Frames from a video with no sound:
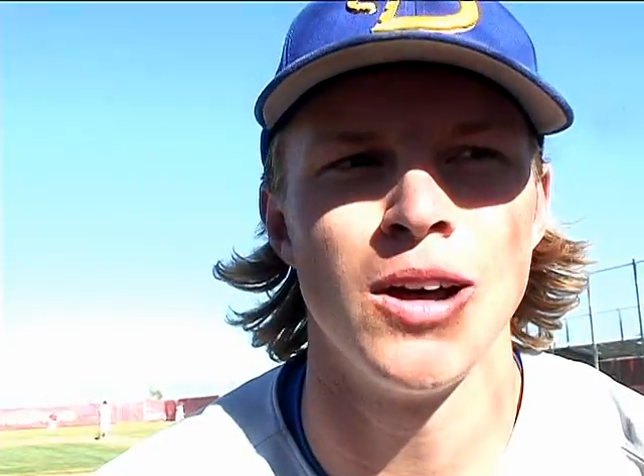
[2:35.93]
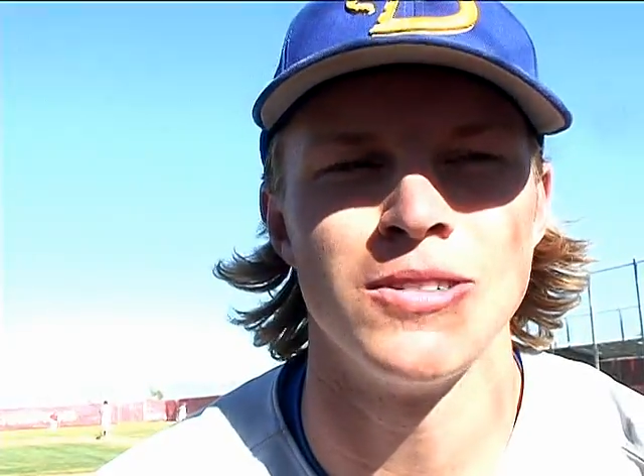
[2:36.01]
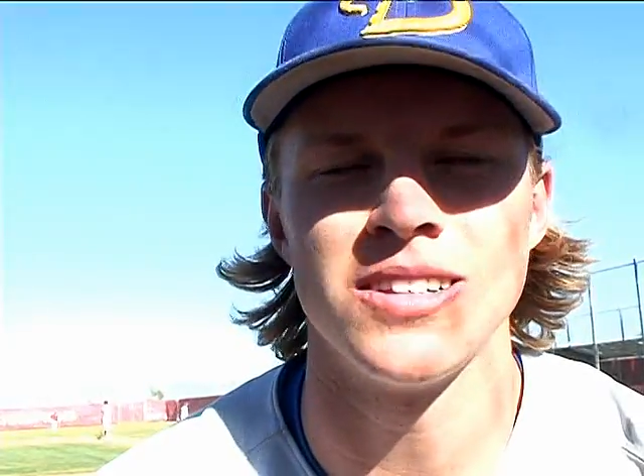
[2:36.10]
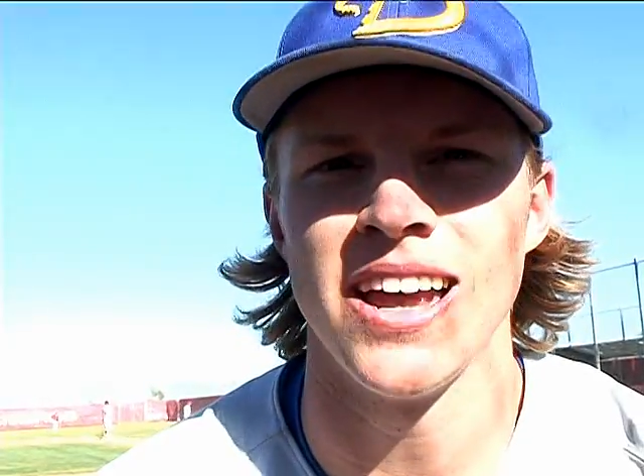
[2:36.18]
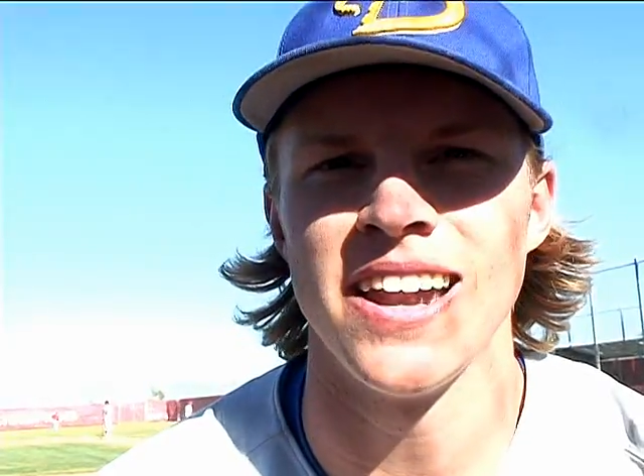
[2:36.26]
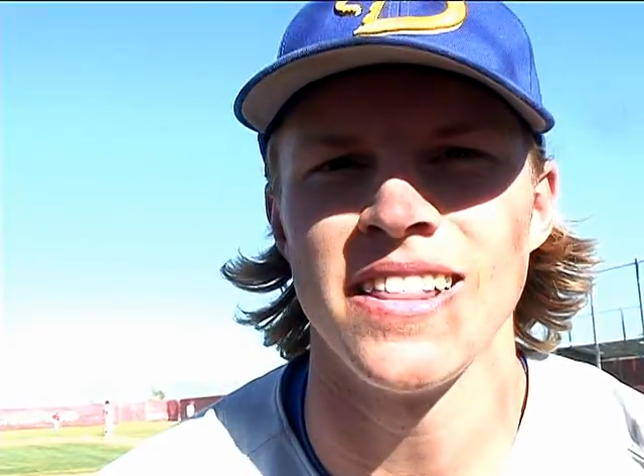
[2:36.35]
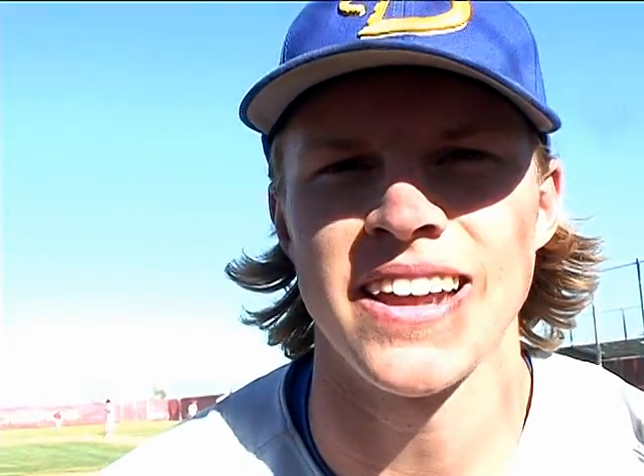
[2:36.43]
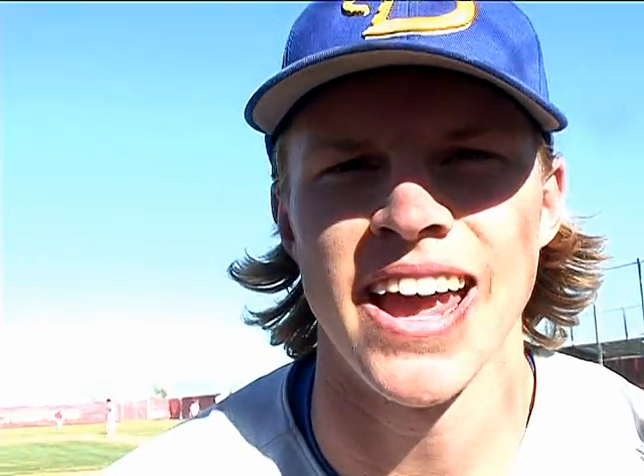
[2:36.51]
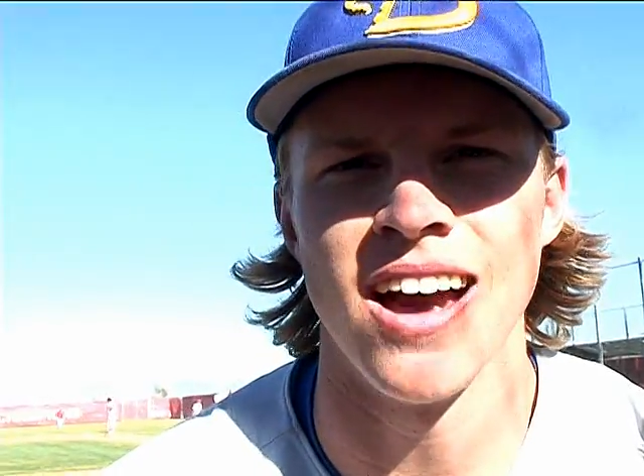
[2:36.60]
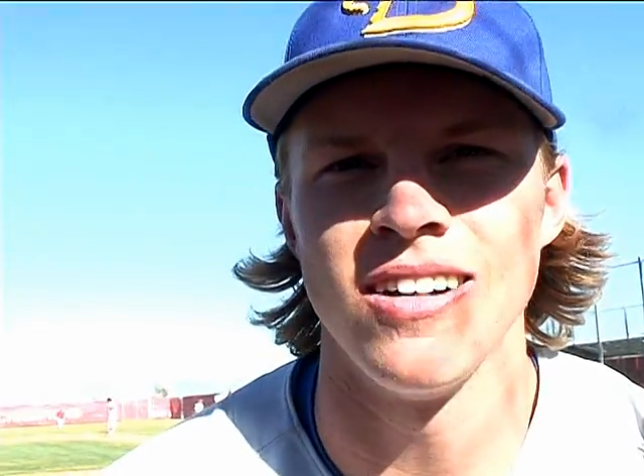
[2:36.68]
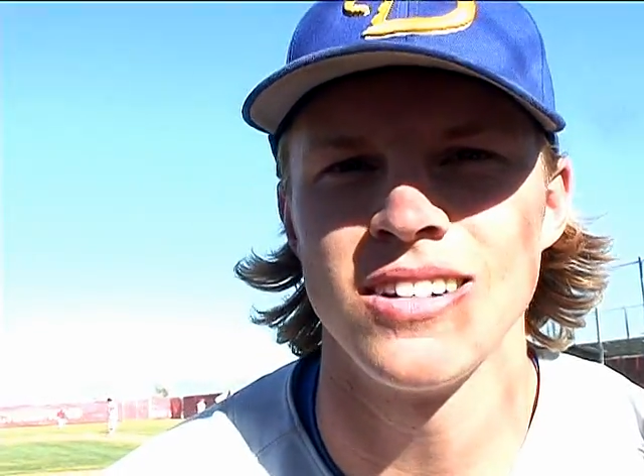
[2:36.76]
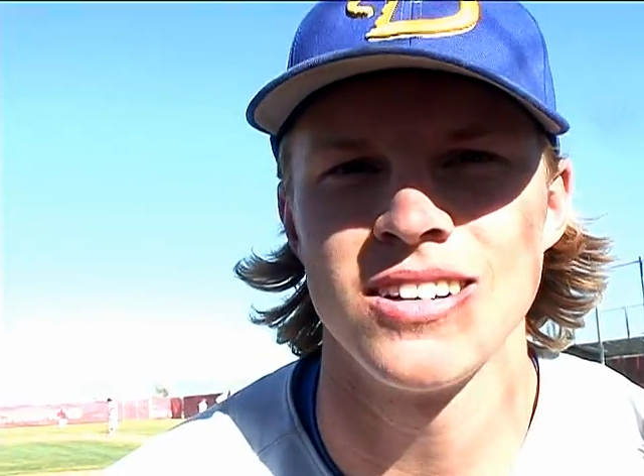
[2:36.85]
I was ahead in the
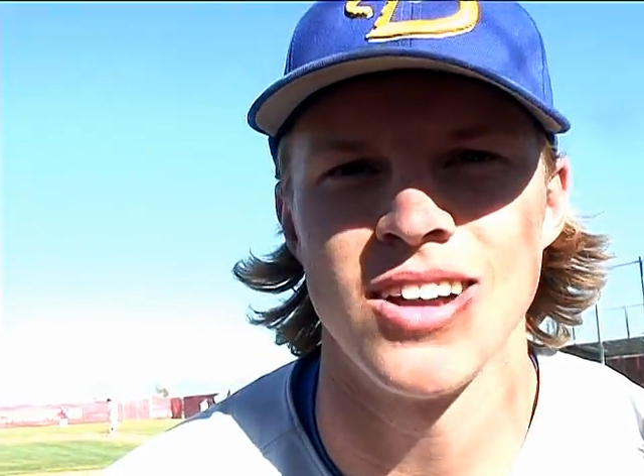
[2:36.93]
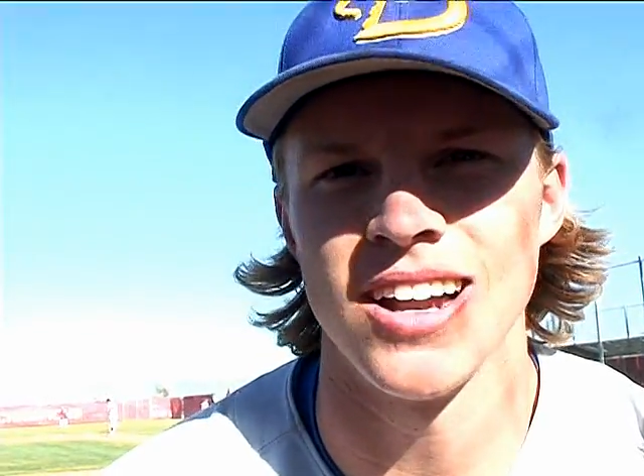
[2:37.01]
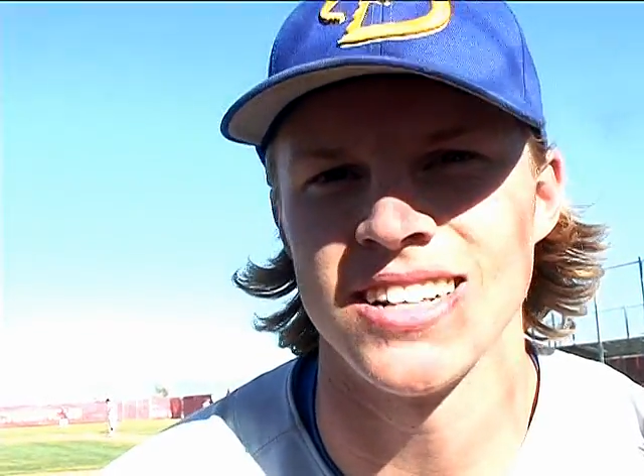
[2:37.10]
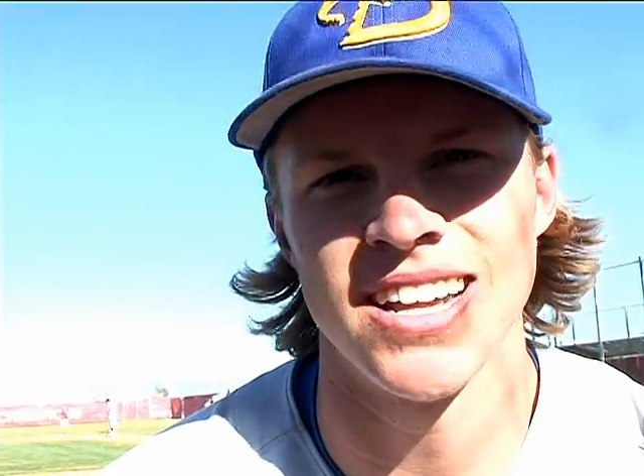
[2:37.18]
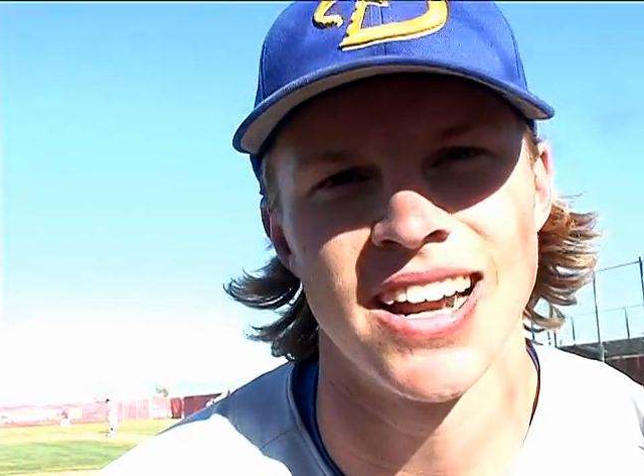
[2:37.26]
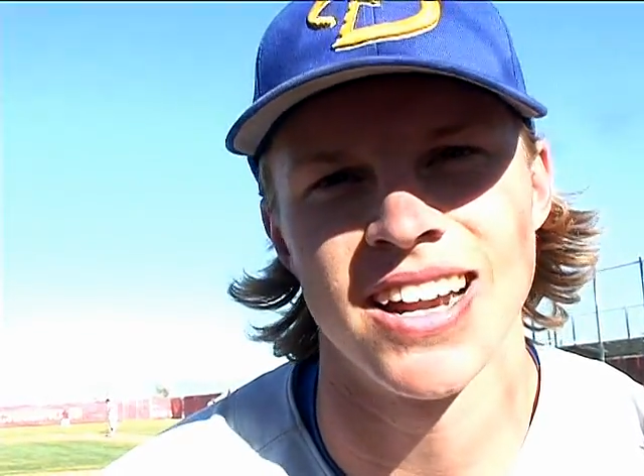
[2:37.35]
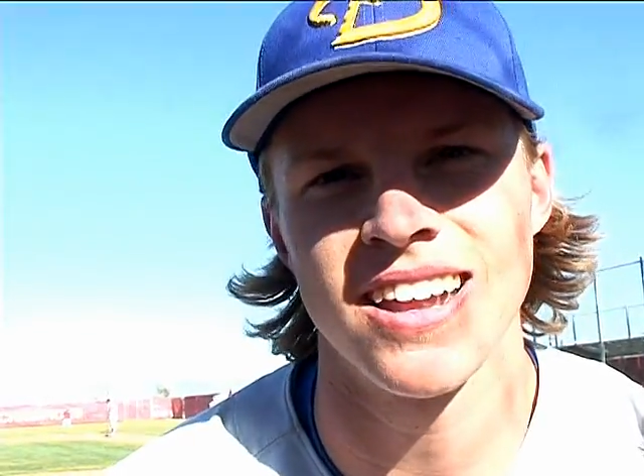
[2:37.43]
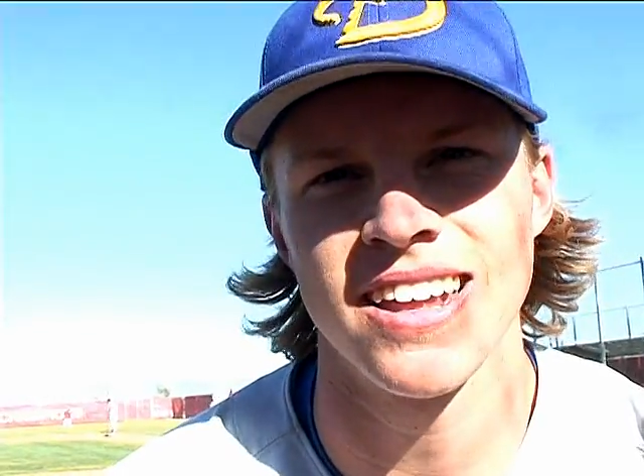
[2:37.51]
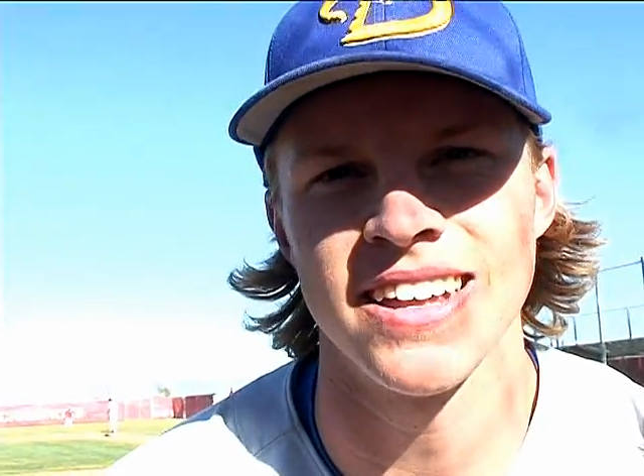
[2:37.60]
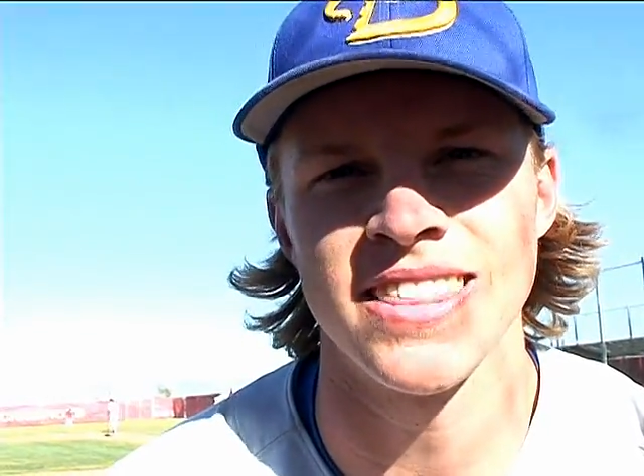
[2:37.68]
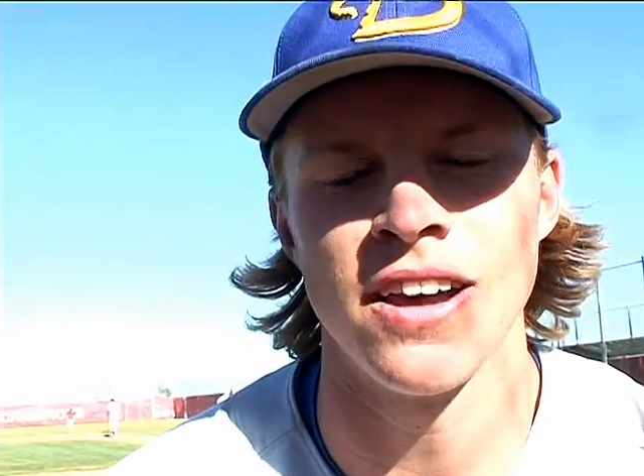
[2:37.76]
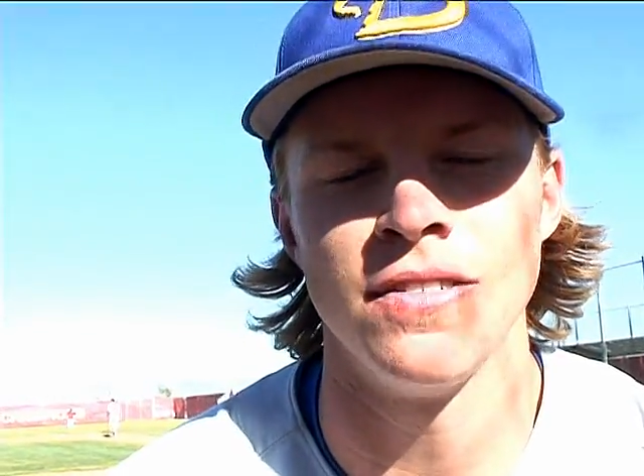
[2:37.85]
count, so I just had to
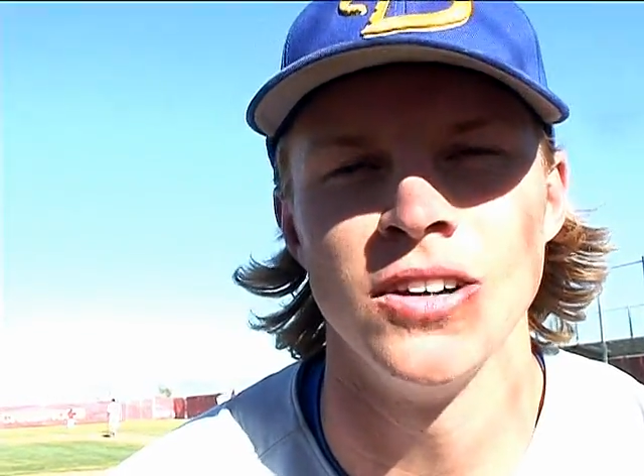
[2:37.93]
get that